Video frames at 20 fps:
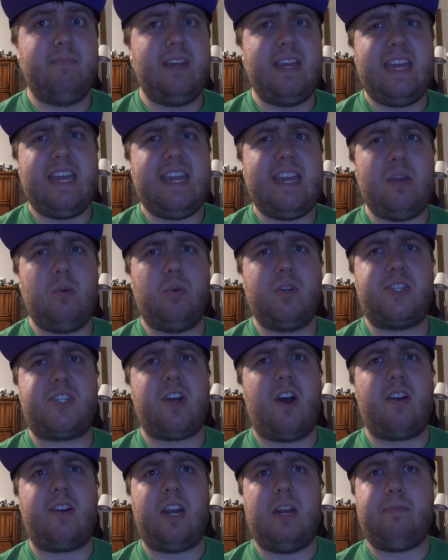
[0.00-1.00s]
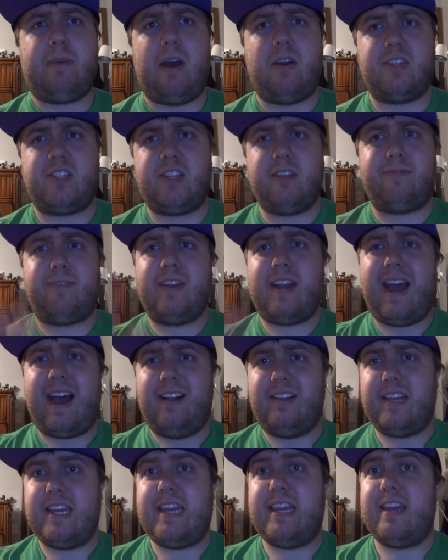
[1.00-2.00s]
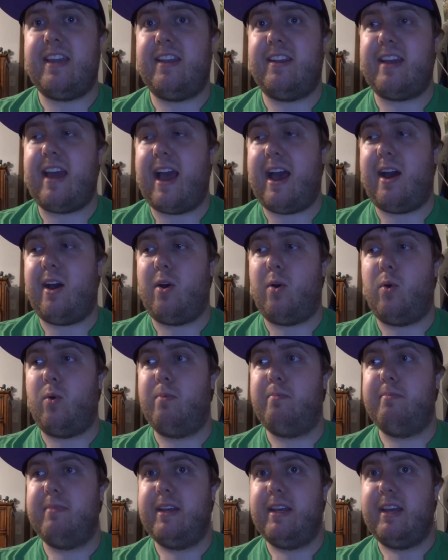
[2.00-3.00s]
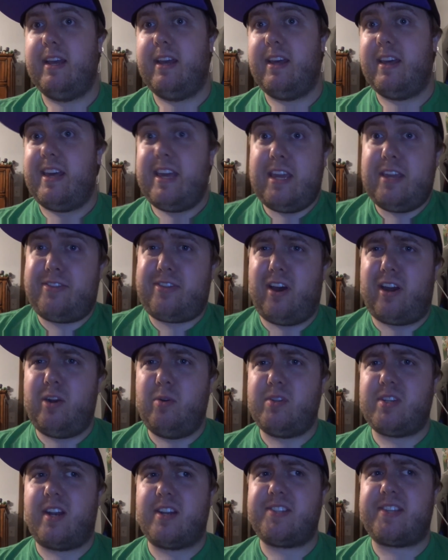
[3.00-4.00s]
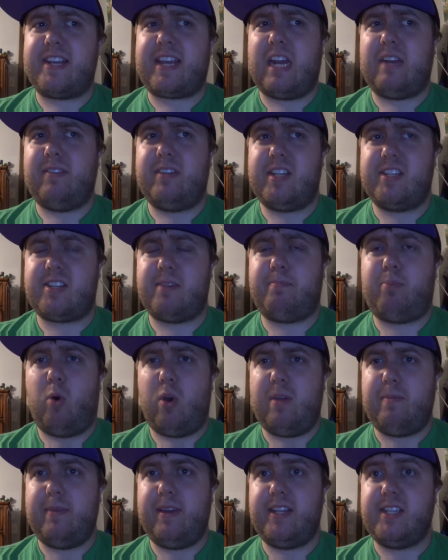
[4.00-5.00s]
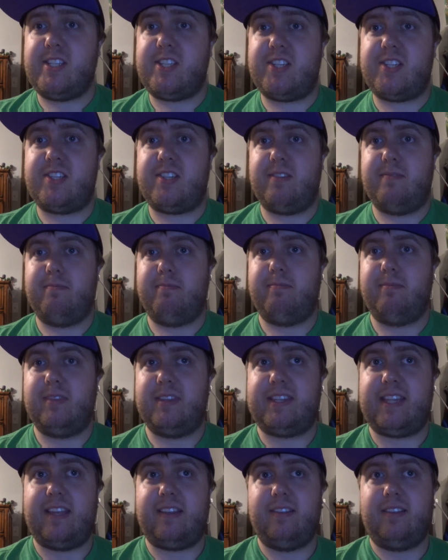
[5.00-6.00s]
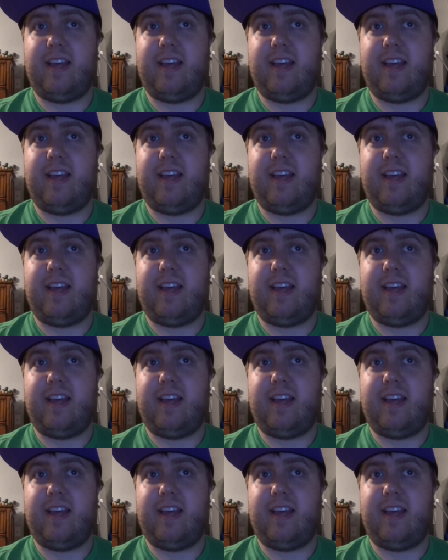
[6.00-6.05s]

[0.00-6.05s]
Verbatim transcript: he was talking about the finale and how he thought it was honestly kind of a disappointment that,